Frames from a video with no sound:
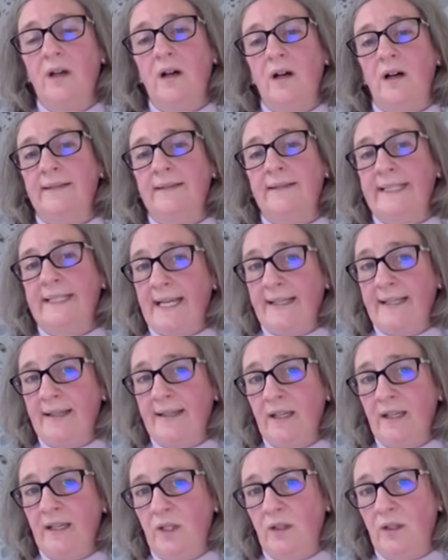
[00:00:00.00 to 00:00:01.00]
on the
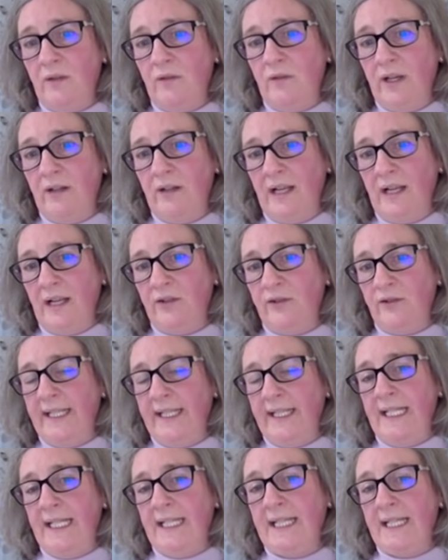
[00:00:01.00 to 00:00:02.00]
assessment of regulatory
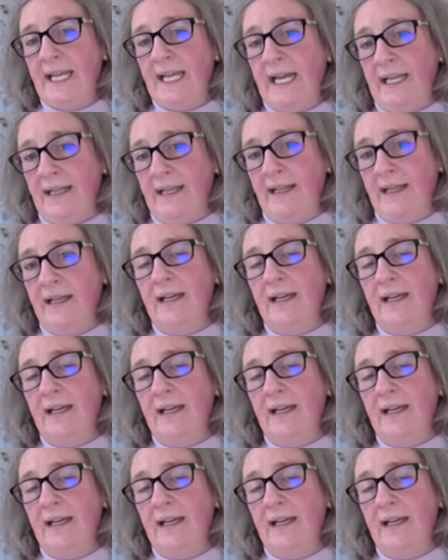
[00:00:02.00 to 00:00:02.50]
needs, and